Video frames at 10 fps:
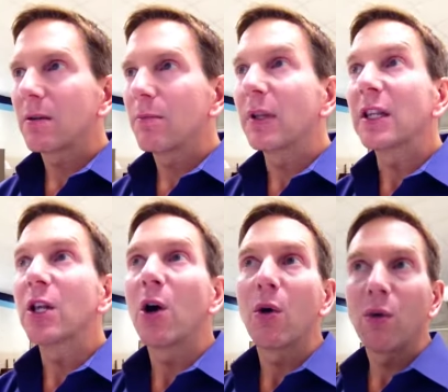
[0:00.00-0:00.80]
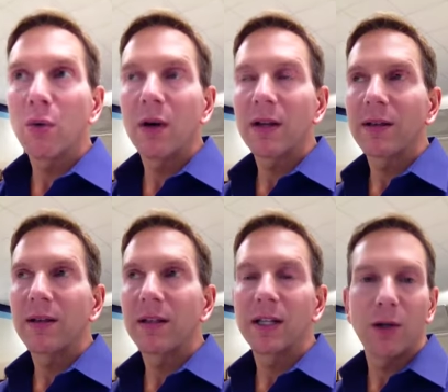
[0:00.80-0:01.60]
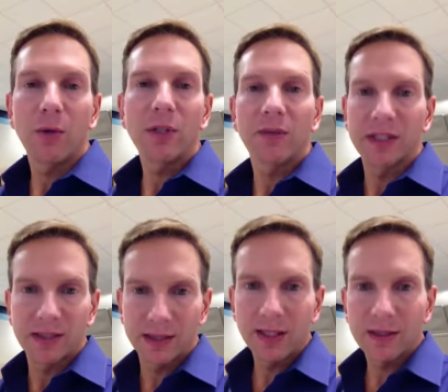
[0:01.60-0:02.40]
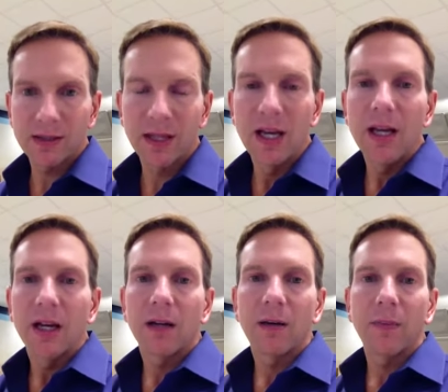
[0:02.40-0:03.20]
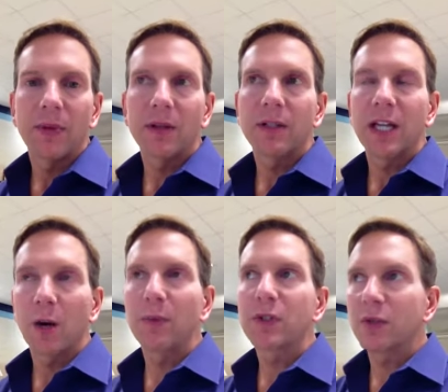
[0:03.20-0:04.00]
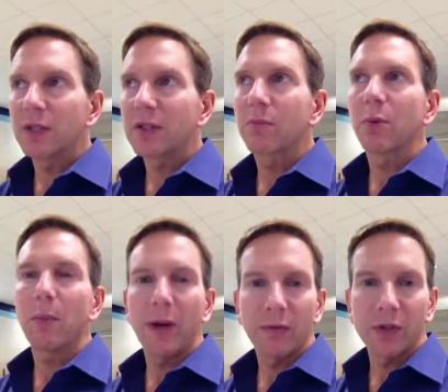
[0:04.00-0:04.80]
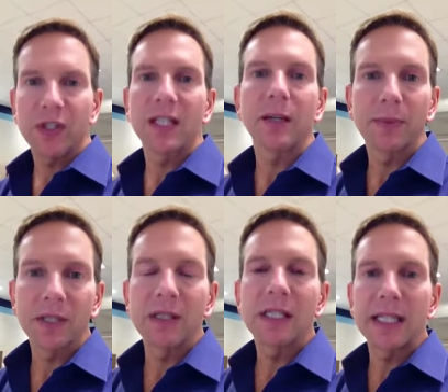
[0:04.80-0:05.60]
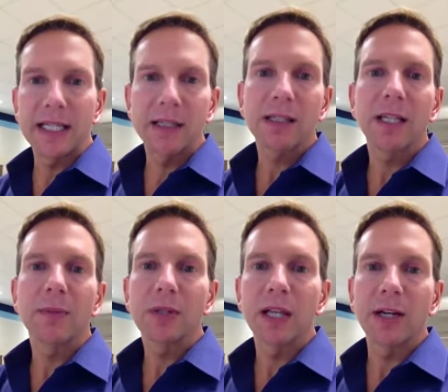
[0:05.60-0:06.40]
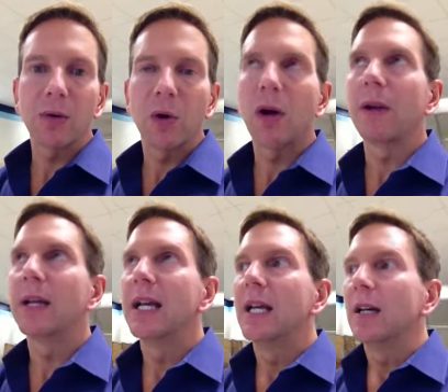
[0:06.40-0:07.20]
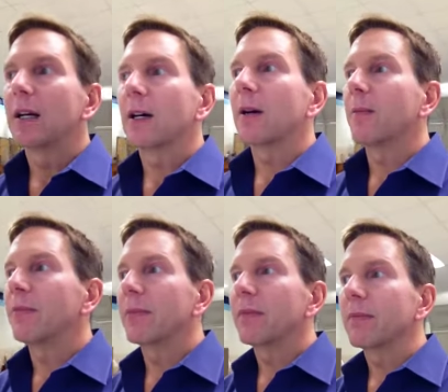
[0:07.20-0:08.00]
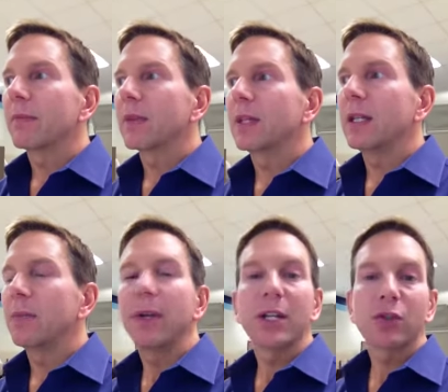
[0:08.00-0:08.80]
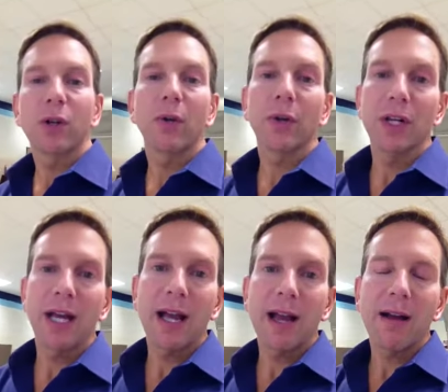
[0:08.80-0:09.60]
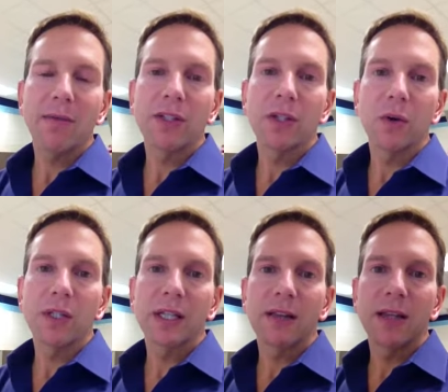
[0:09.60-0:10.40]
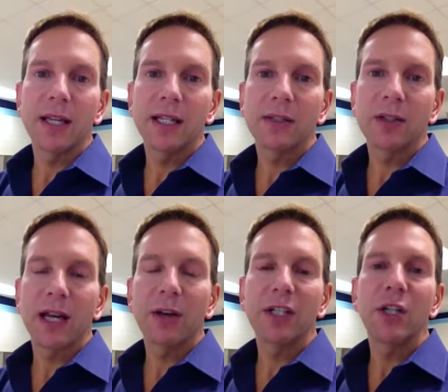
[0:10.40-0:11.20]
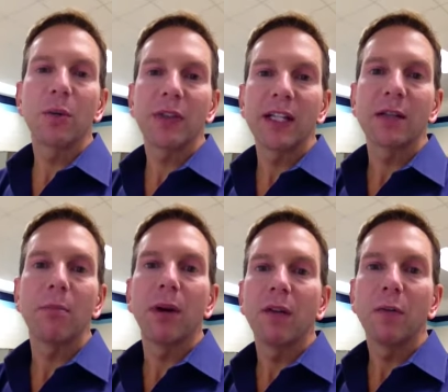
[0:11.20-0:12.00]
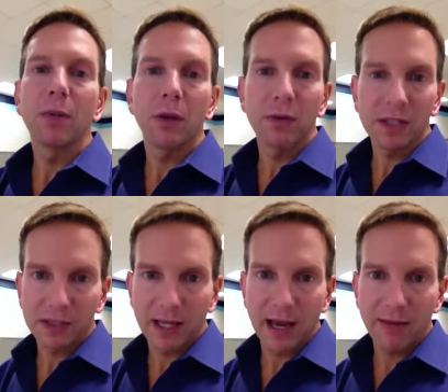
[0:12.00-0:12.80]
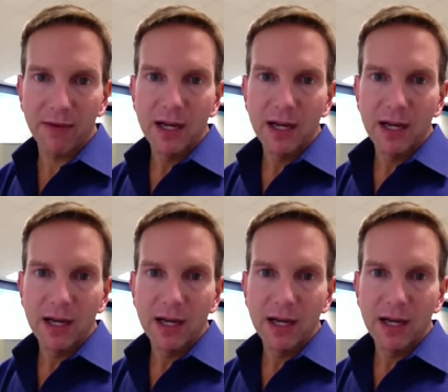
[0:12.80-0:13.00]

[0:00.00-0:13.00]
below the note of a sixth to help the students prepare for skips and sing skips later on. The biggest struggle they're going to have is noticing things, how to deal with things above and below the staff.